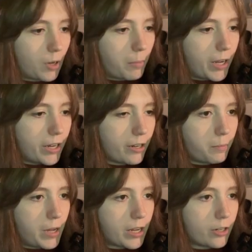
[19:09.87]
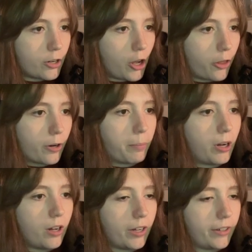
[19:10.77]
I might make another
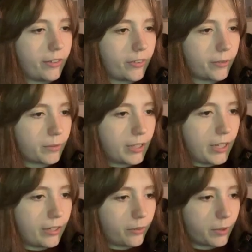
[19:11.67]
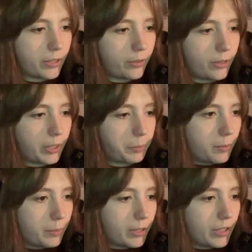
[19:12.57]
pond. That is way too deep.
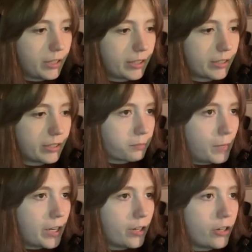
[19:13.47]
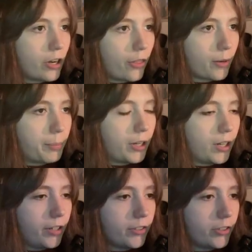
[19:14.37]
But like, make another
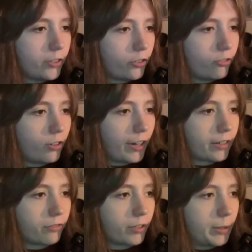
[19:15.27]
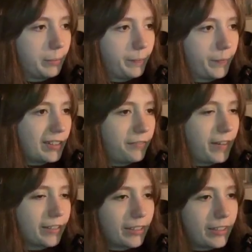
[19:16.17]
pond to distract from the
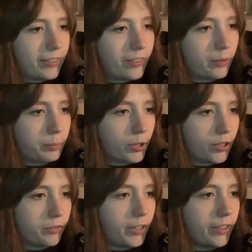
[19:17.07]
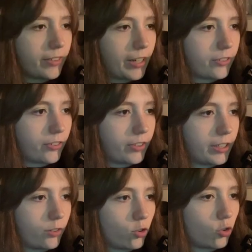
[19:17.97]
fact that this isn't perfect and I just
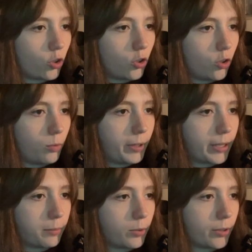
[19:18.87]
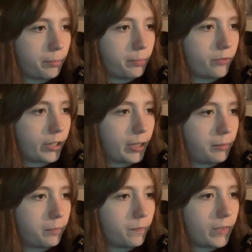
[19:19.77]
need so many more freaking
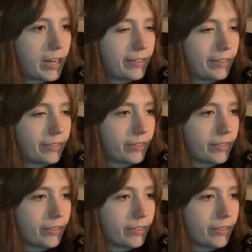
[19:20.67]
daisies.